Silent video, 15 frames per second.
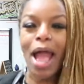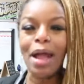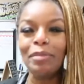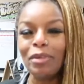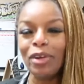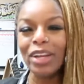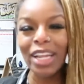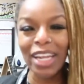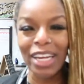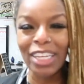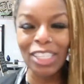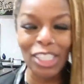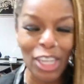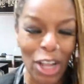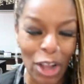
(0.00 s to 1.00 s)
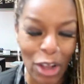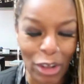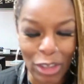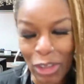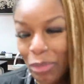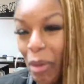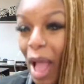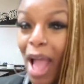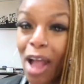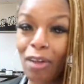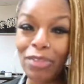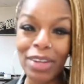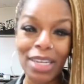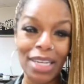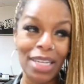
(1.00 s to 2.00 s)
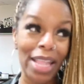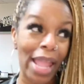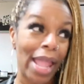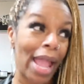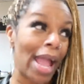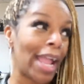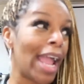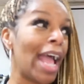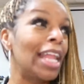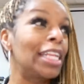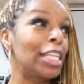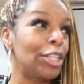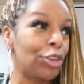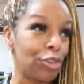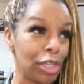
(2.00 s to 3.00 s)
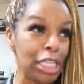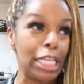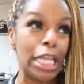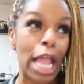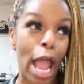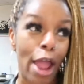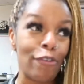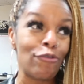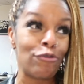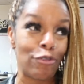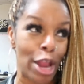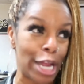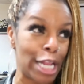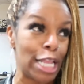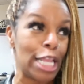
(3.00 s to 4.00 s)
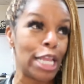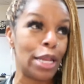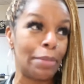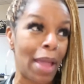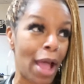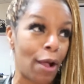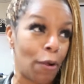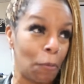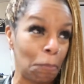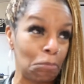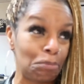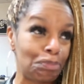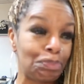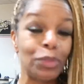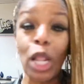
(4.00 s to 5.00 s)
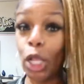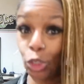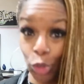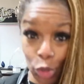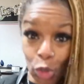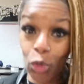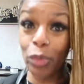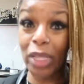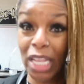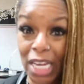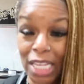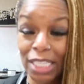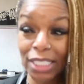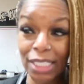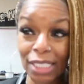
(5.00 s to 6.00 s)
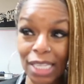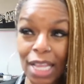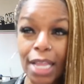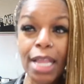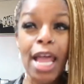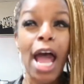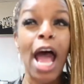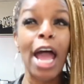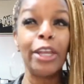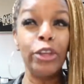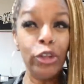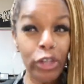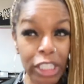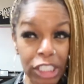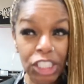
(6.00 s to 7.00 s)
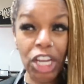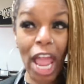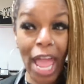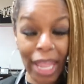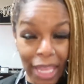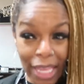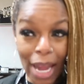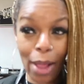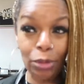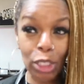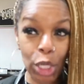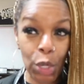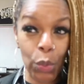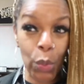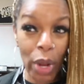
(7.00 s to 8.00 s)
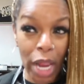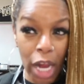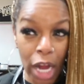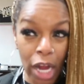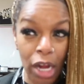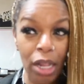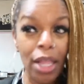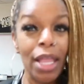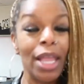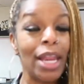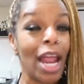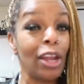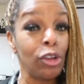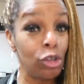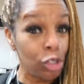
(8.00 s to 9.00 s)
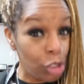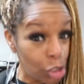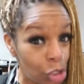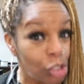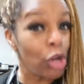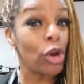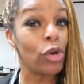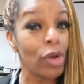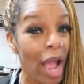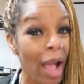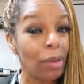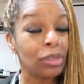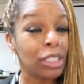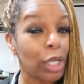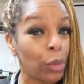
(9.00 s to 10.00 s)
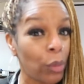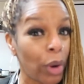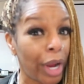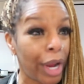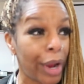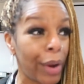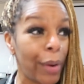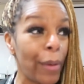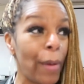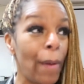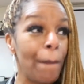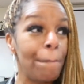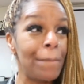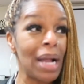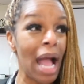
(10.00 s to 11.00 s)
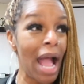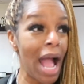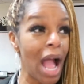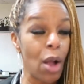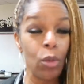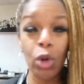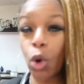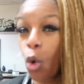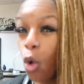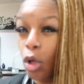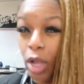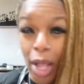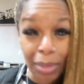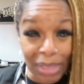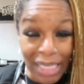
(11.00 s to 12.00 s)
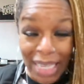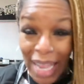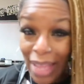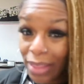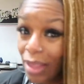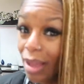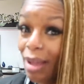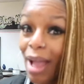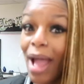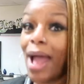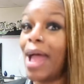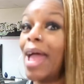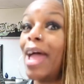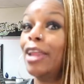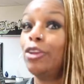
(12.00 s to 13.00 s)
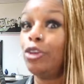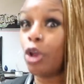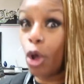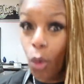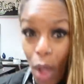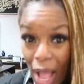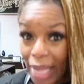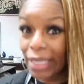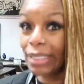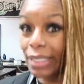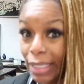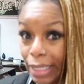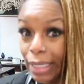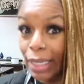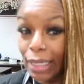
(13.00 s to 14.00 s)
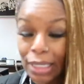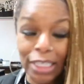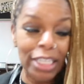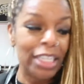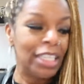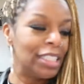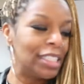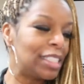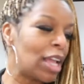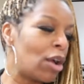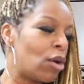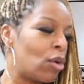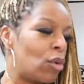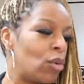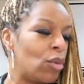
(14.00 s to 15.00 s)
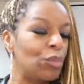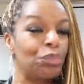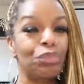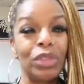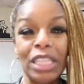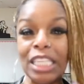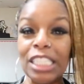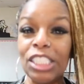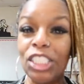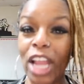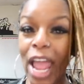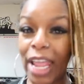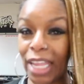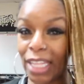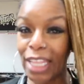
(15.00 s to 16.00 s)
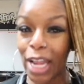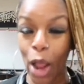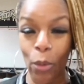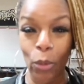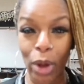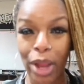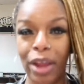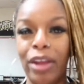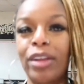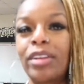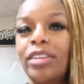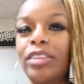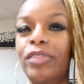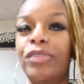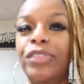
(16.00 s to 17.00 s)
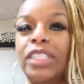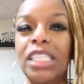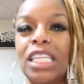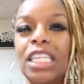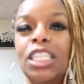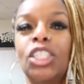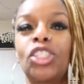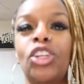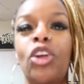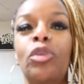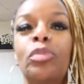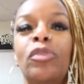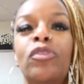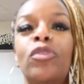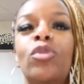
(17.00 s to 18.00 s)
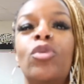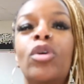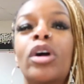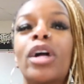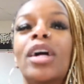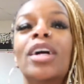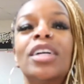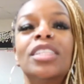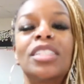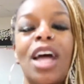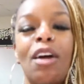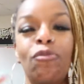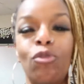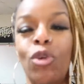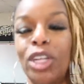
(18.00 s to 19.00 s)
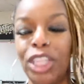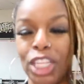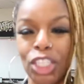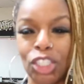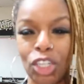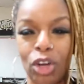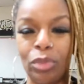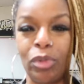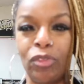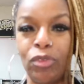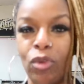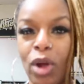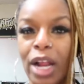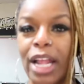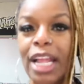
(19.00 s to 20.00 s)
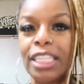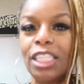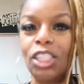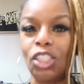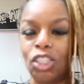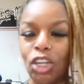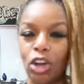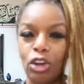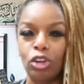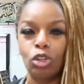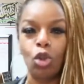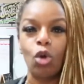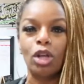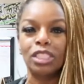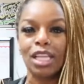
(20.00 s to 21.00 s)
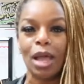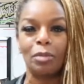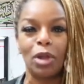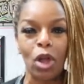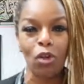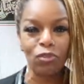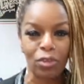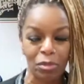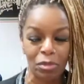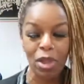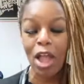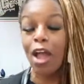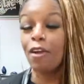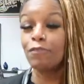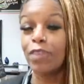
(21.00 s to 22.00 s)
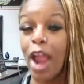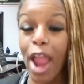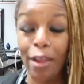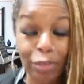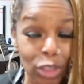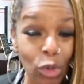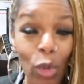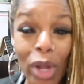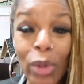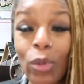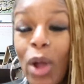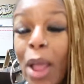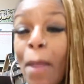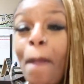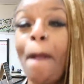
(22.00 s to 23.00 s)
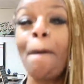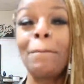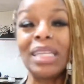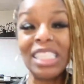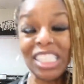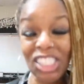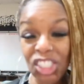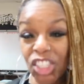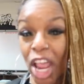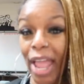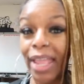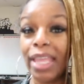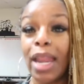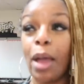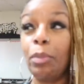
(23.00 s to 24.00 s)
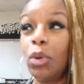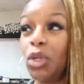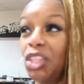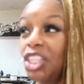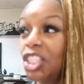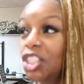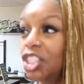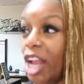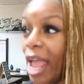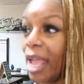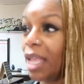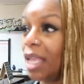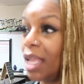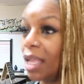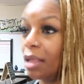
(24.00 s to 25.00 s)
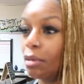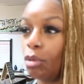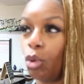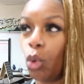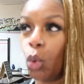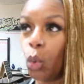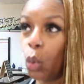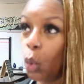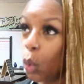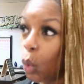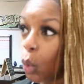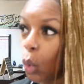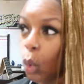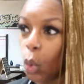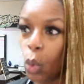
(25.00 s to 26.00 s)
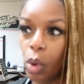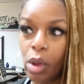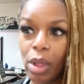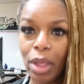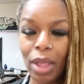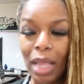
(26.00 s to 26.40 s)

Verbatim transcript: I'm on here to show you my outfit of the day. I got literally got ready in about two minutes. I knew the jacket I was gonna wear and I knew the skirt I was gonna wear. But how it would all come together, I had no idea. So this jacket that I'm wearing, you've seen this shirt before. So I've worn this shirt before. I got this shirt a long time ago from Forever 21. But this jacket, I bought this jacket, ooh,